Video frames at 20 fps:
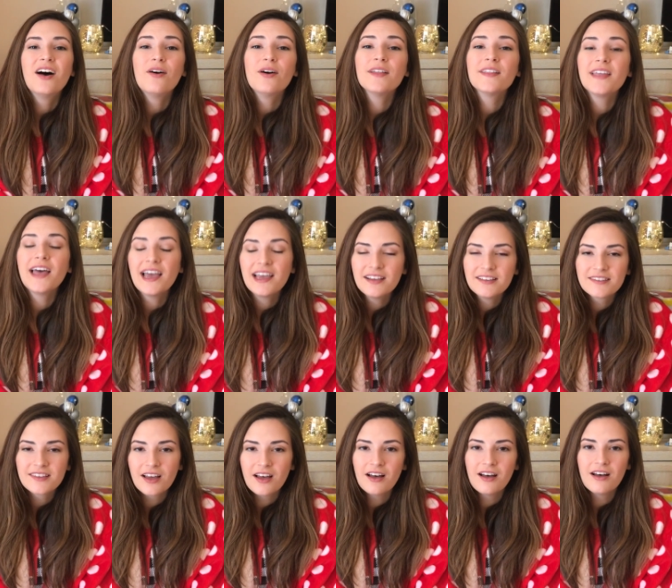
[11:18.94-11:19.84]
Well, that
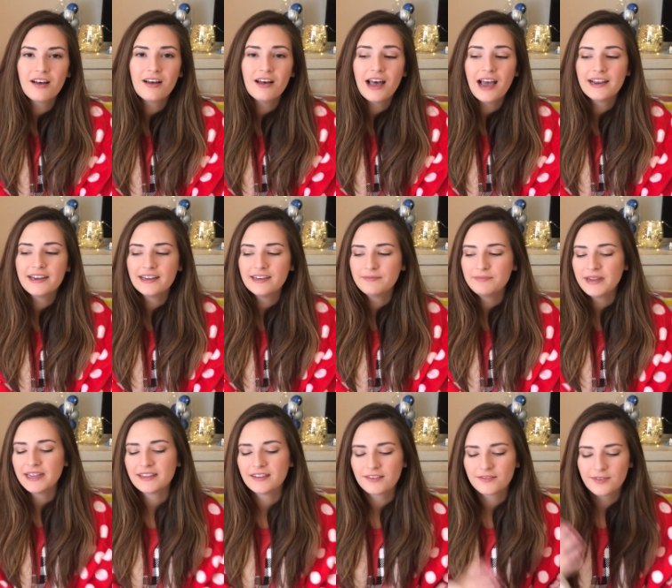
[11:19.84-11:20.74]
is all. I didn't
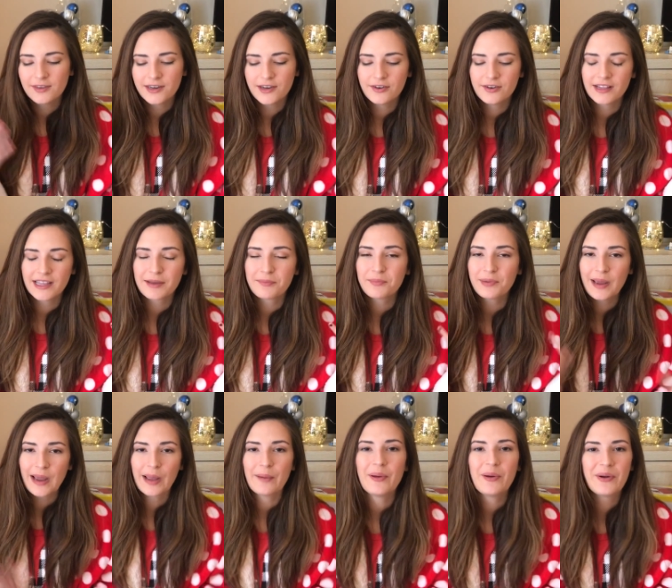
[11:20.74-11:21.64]
make this video to like
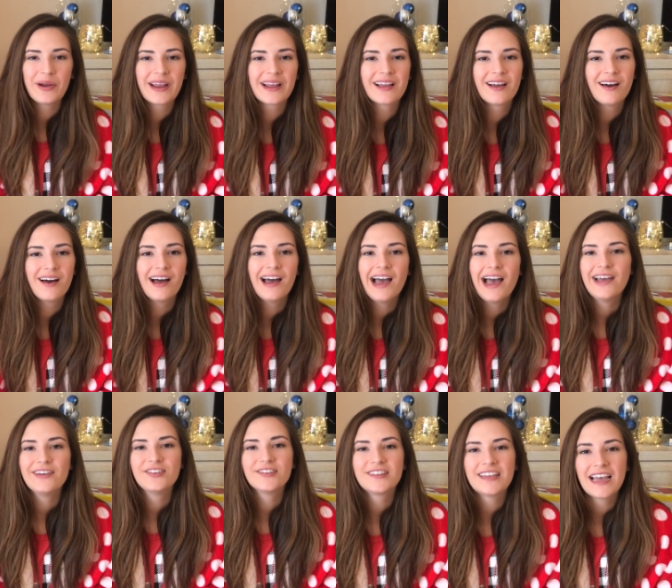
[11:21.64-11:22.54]
brag about what I
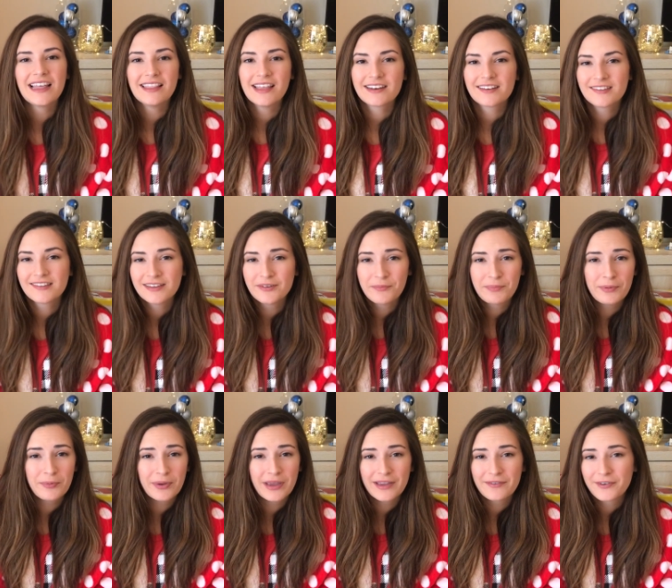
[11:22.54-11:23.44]
got. I like to see what
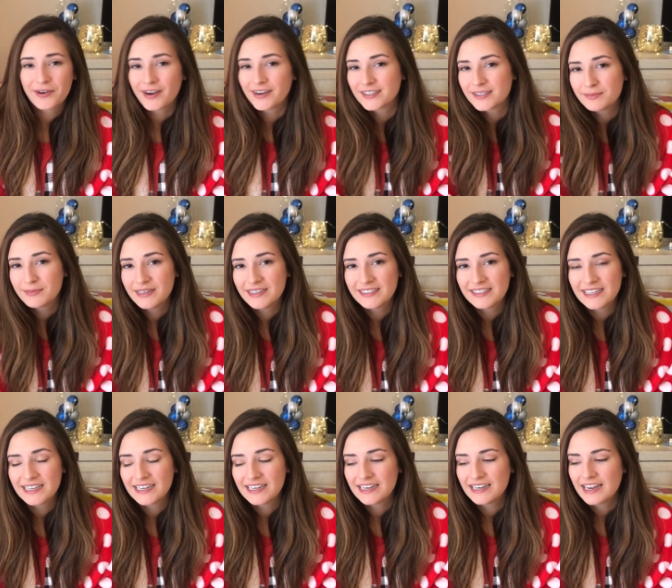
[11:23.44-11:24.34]
people get for Christmas,
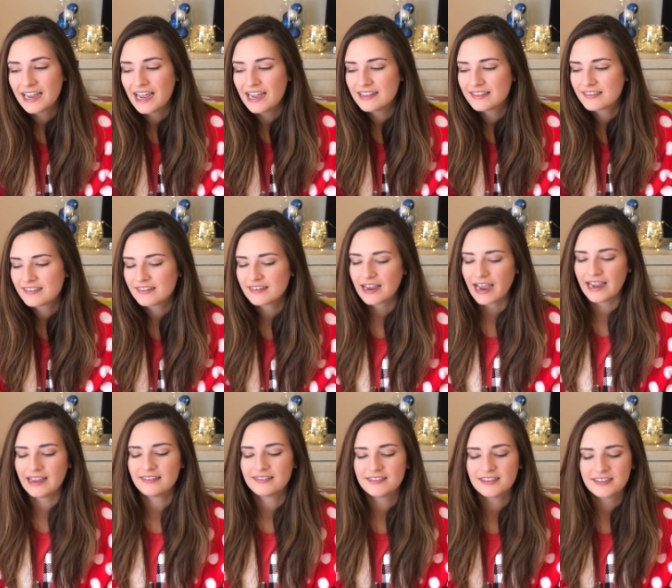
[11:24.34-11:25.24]
and it's
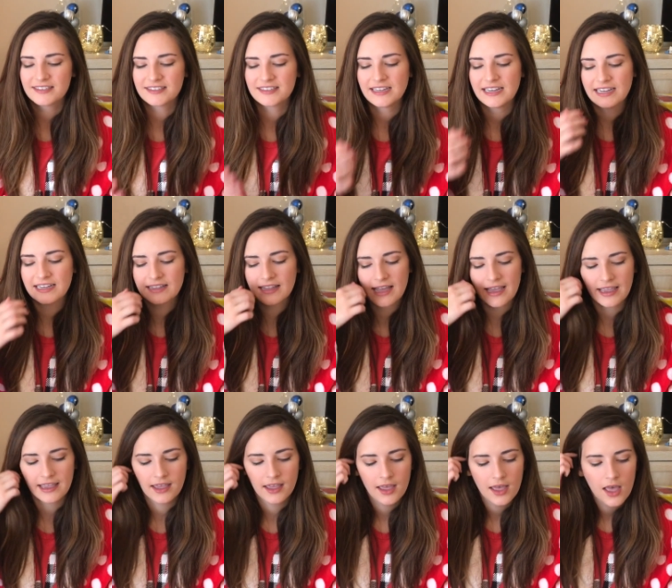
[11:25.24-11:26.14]
nice to see
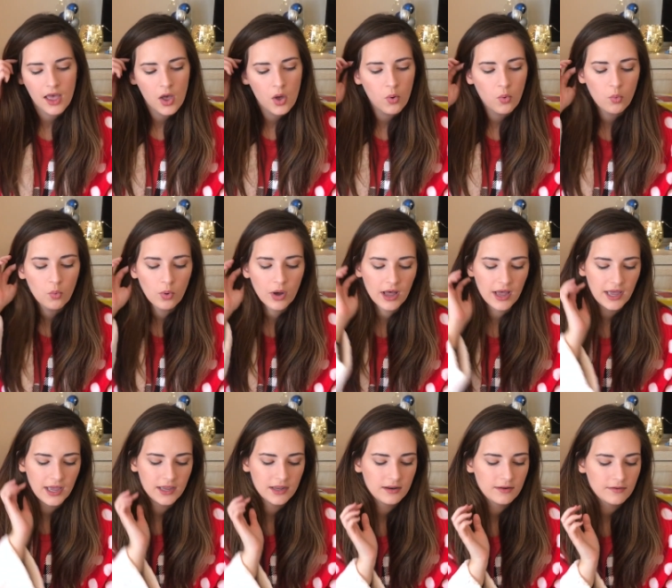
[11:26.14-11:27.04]
like
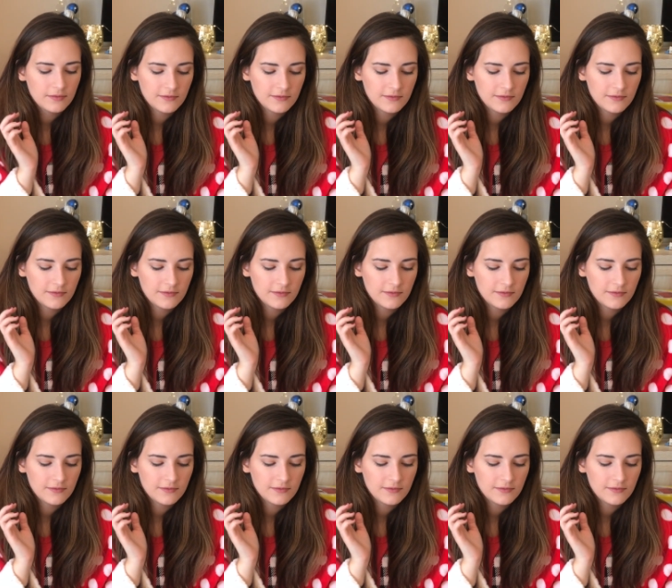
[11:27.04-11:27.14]
what